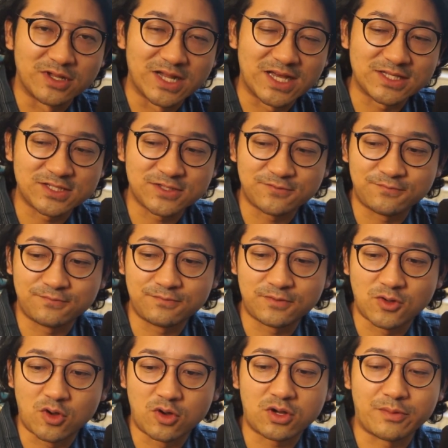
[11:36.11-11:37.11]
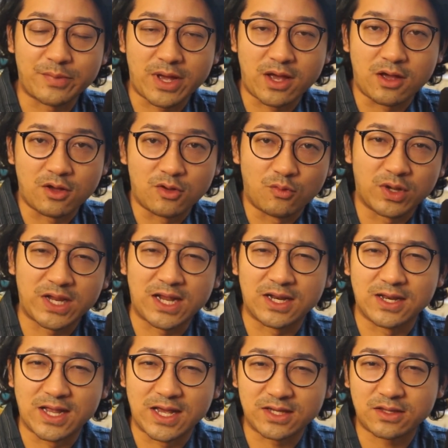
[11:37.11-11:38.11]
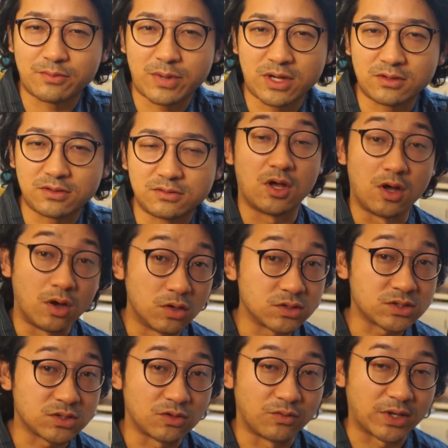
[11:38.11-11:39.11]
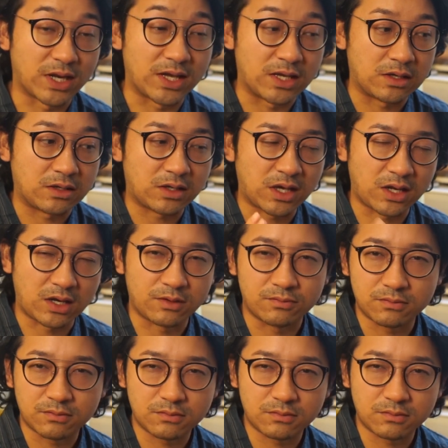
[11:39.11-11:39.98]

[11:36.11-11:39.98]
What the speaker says: let's talk about what I liked about, also what I kind of